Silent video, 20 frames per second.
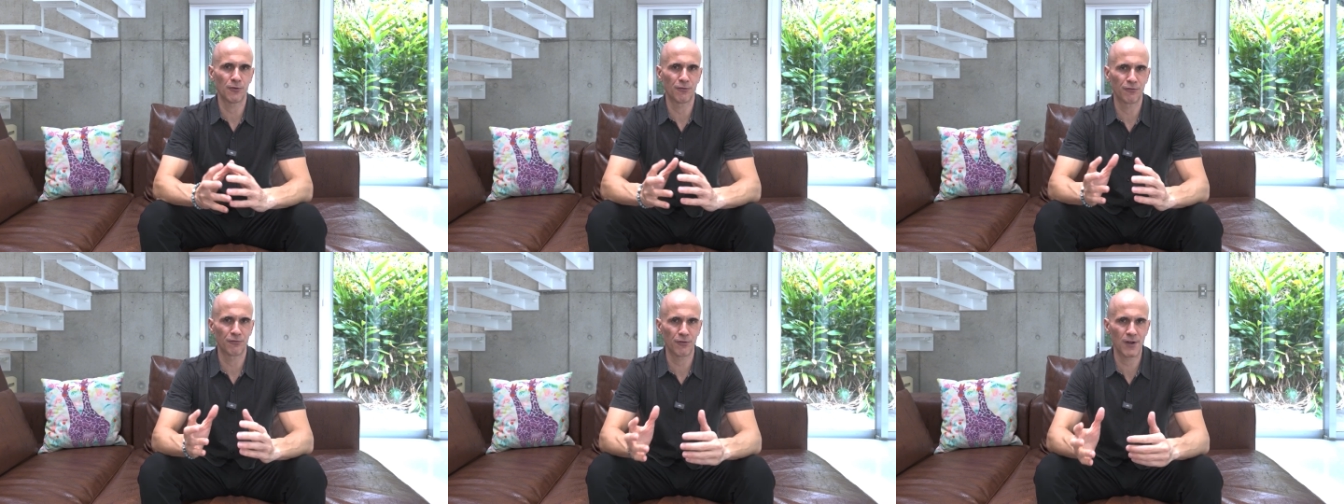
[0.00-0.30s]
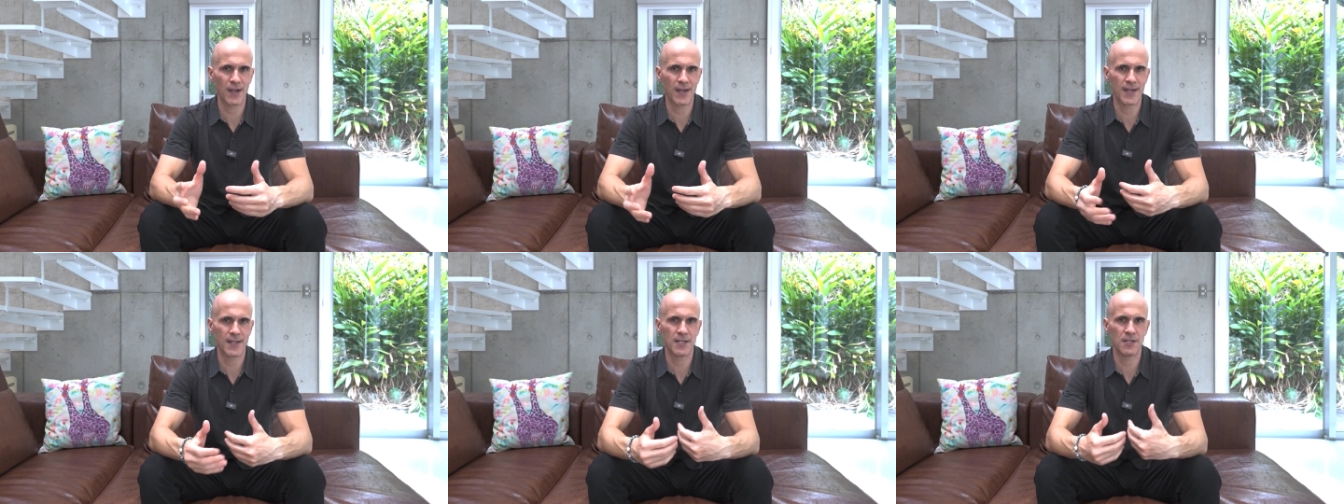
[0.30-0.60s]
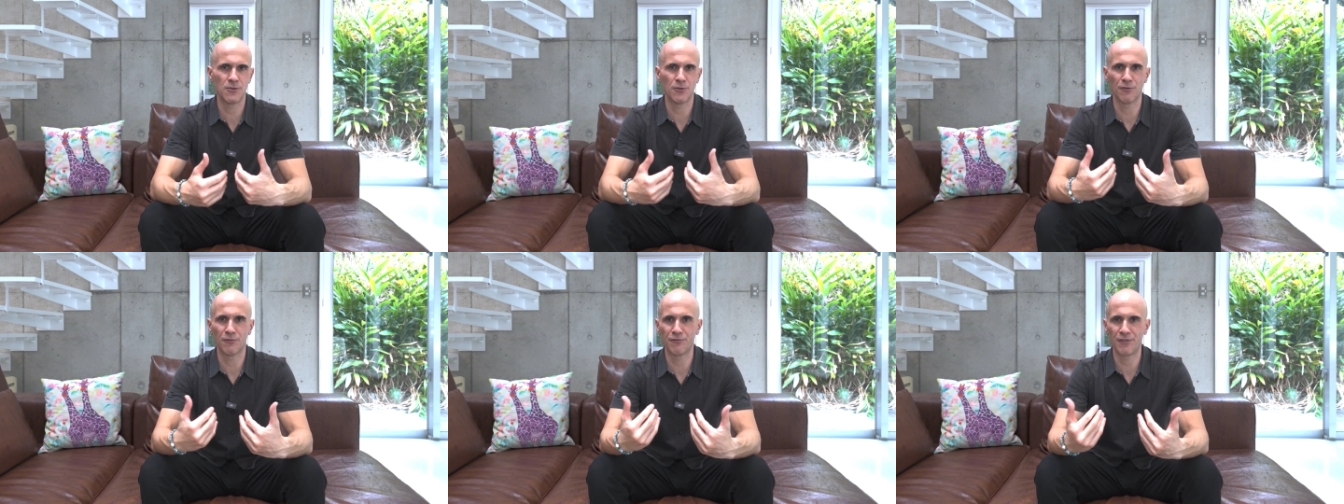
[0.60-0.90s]
or
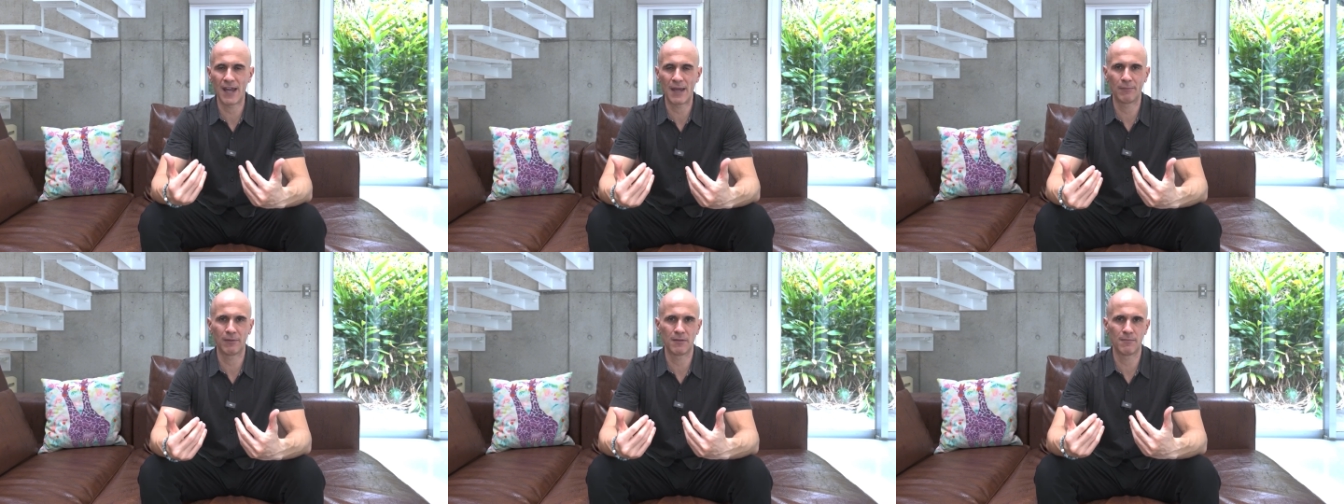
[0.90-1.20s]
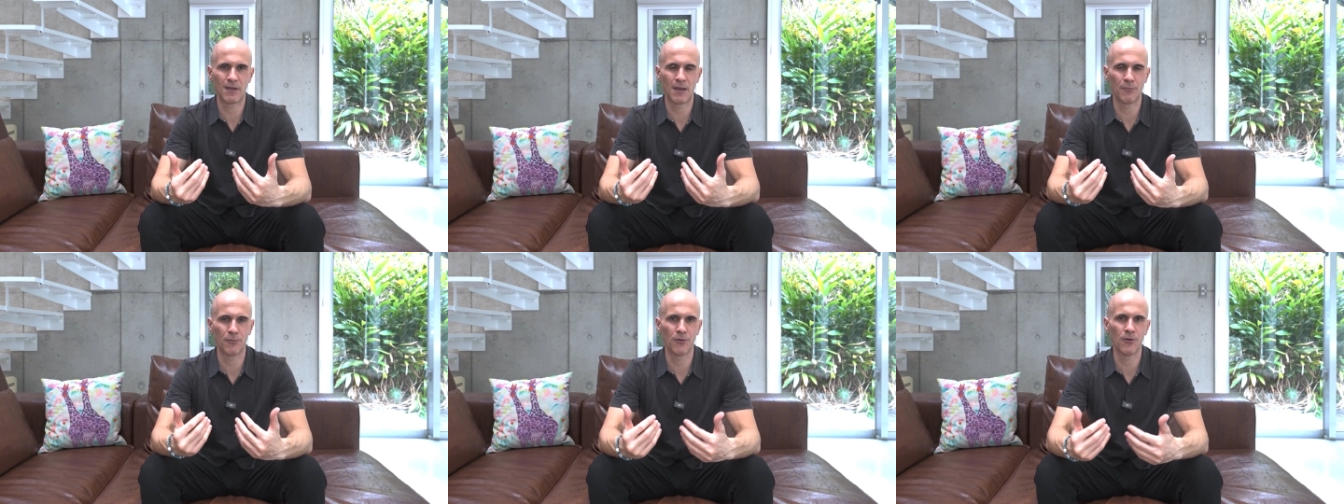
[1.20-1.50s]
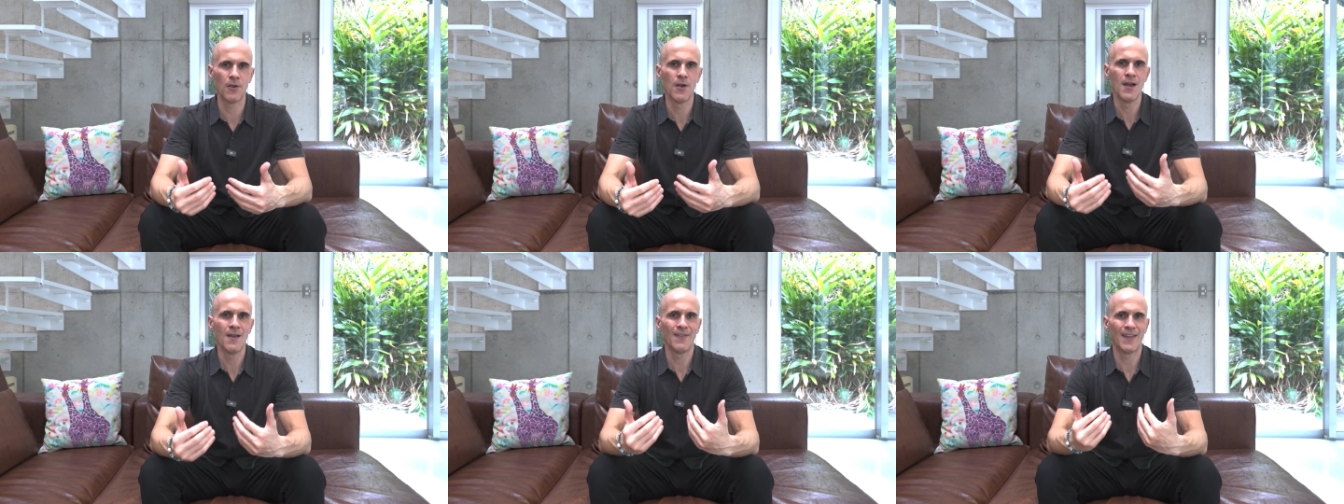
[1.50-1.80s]
friend or family member